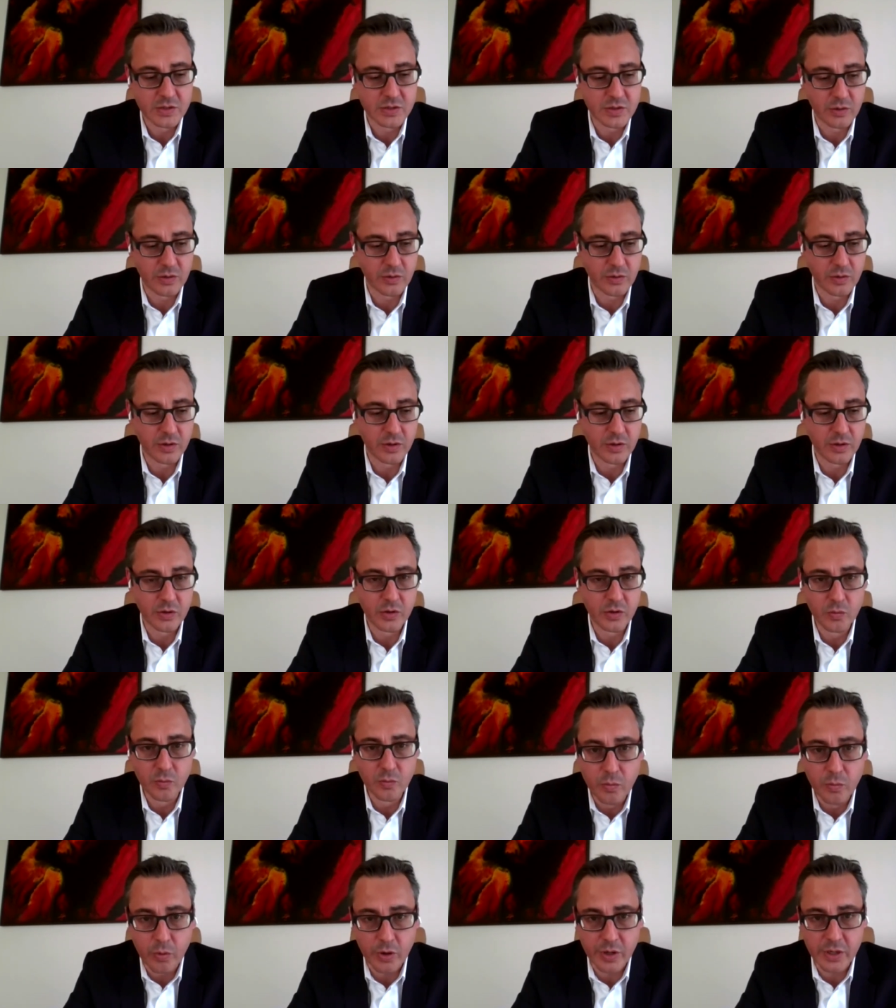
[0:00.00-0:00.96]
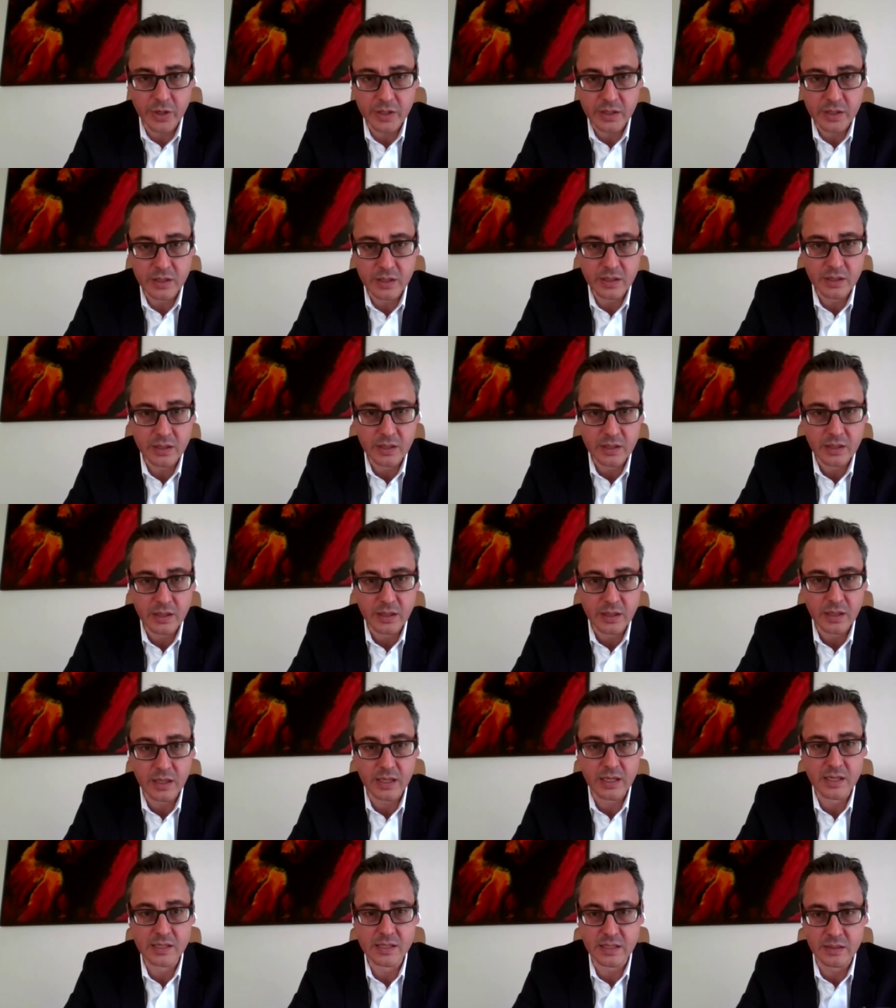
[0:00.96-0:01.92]
So new work
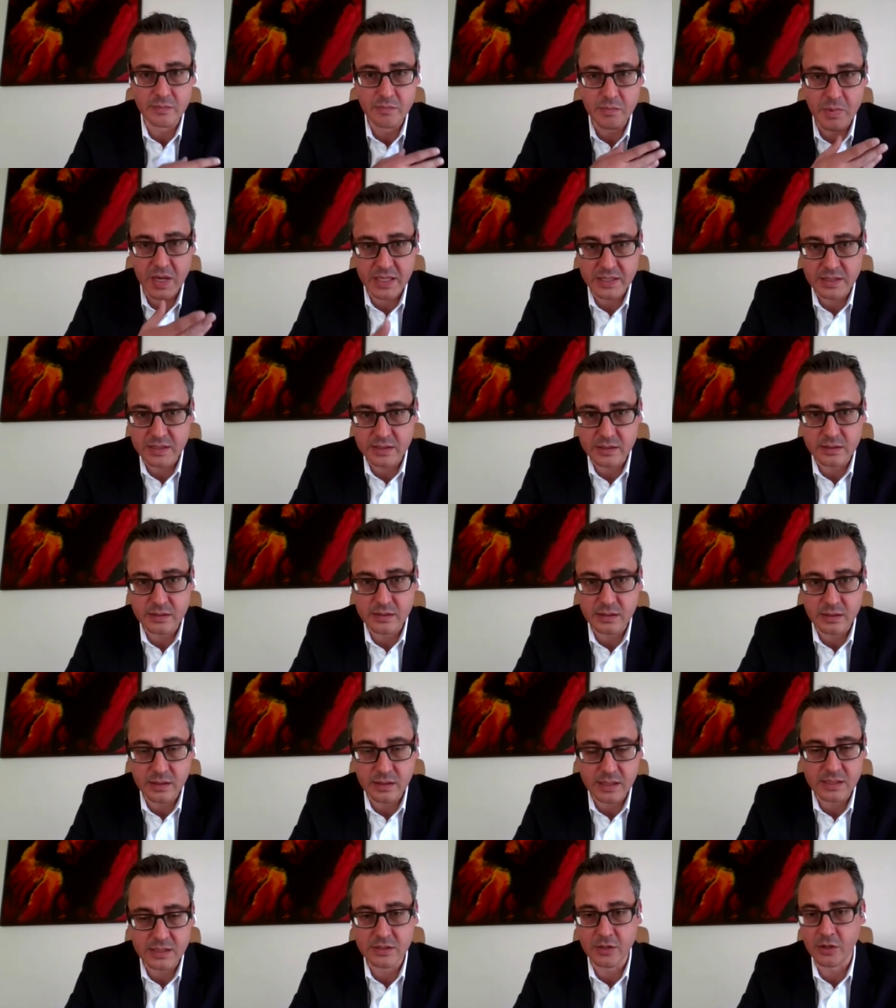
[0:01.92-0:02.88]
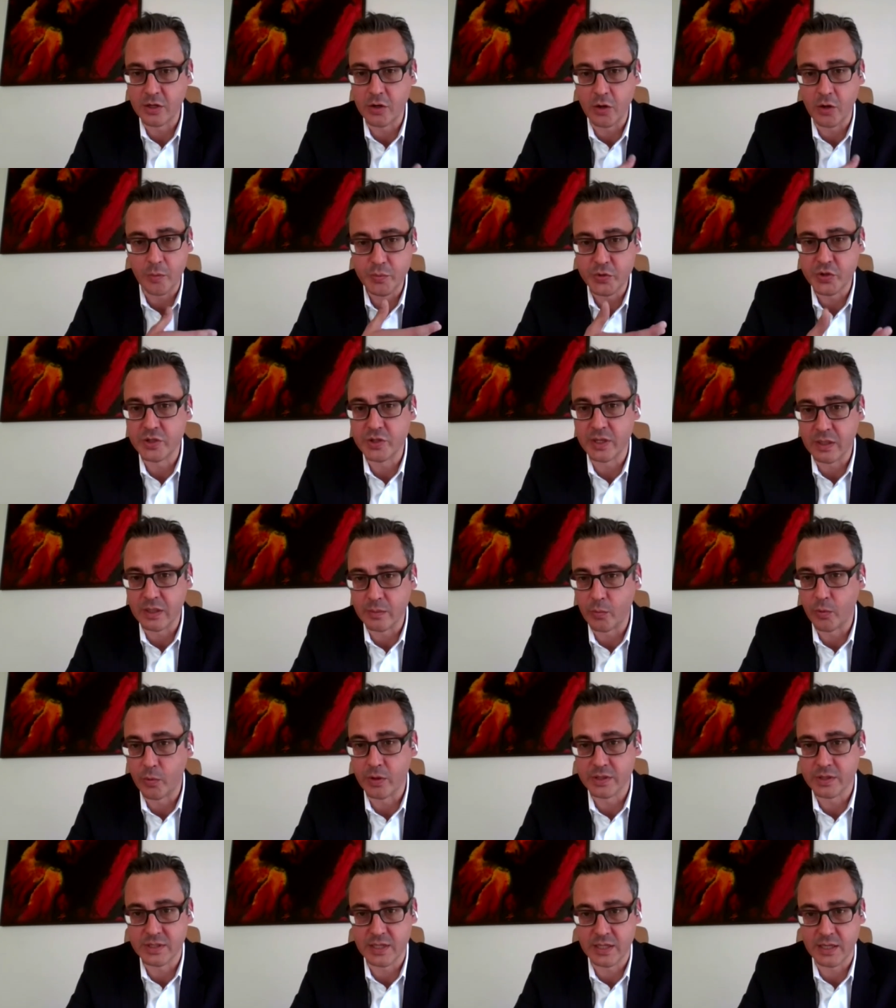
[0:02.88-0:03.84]
is a must. It's not an option anymore.